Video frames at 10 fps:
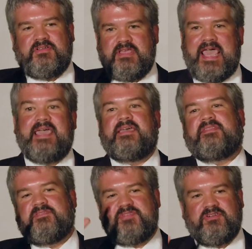hey,
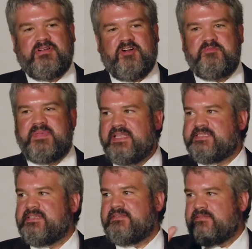the federal government
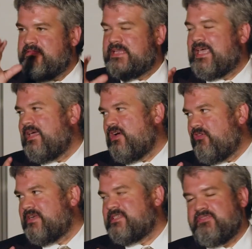isn't taking
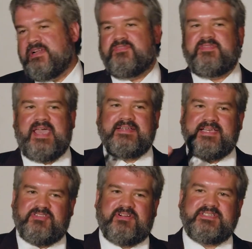aggressive enough
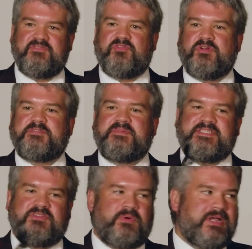antitrust enforcement,
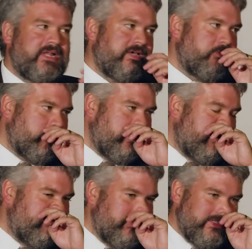so we're
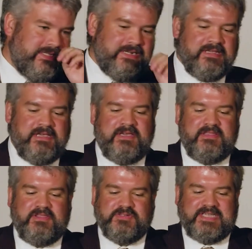gonna fill in
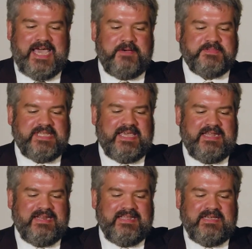those gaps.
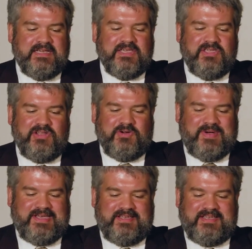And
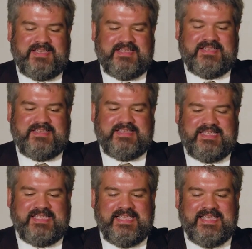
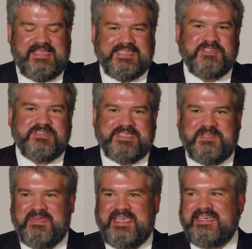it's
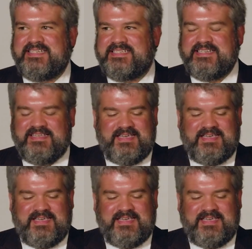interesting because